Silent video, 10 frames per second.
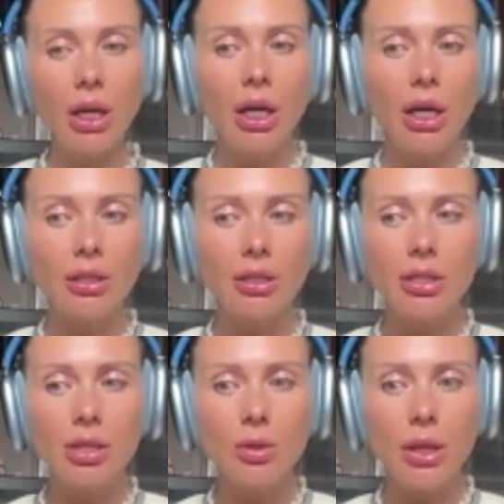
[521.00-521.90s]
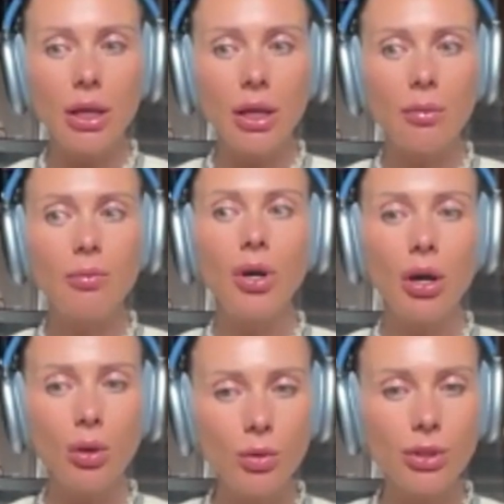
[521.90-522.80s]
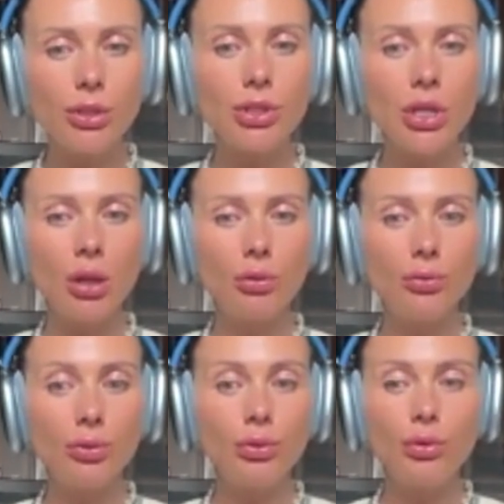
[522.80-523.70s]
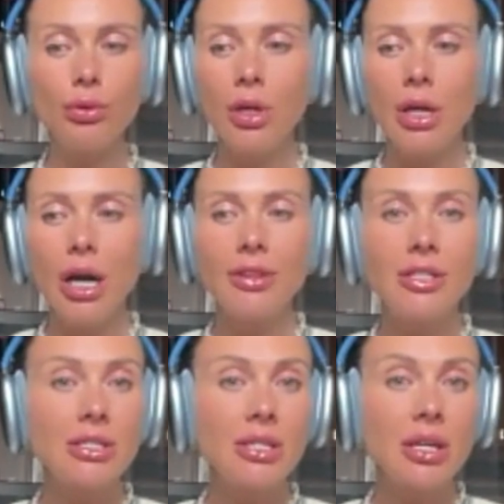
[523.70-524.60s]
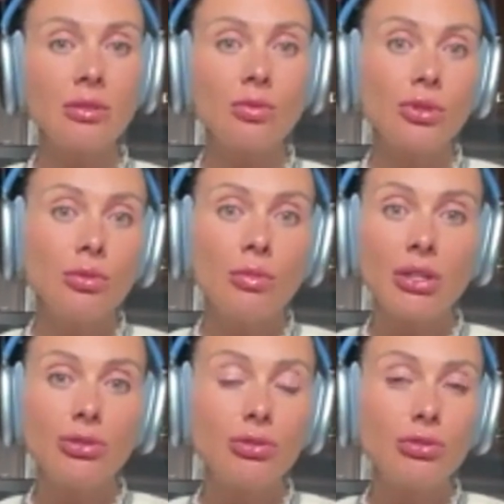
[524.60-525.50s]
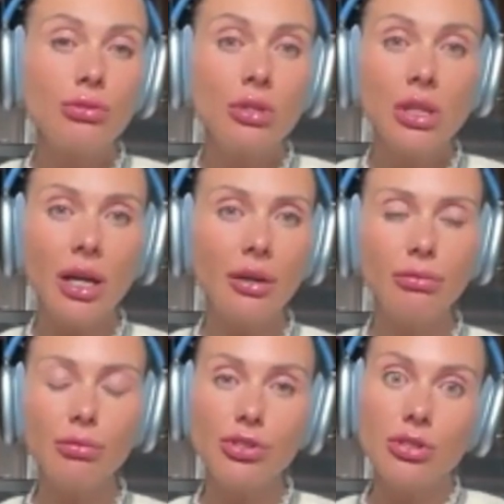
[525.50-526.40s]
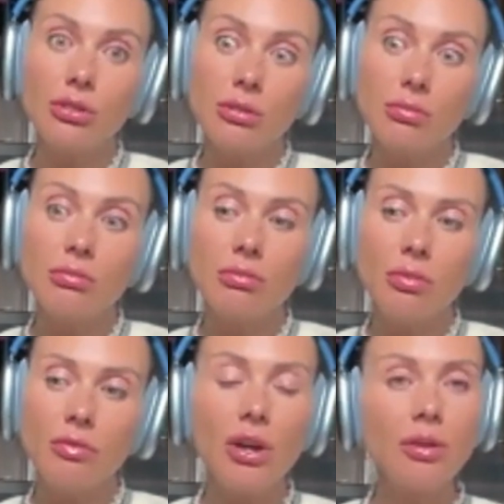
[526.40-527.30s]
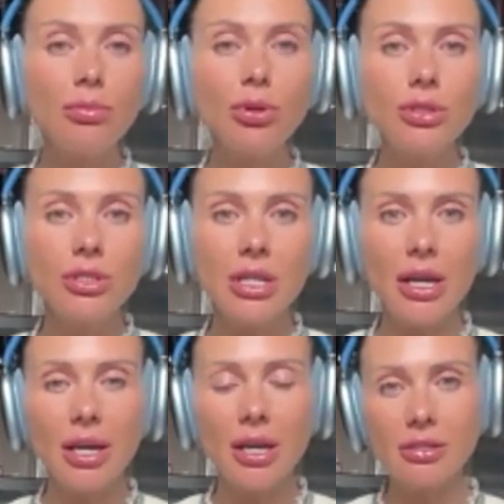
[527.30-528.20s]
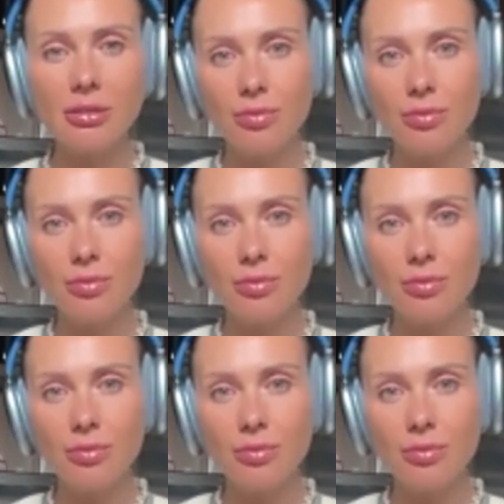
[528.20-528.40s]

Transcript: and, like empower yourself or understand what you're meant to do in life, which is very important, I guess.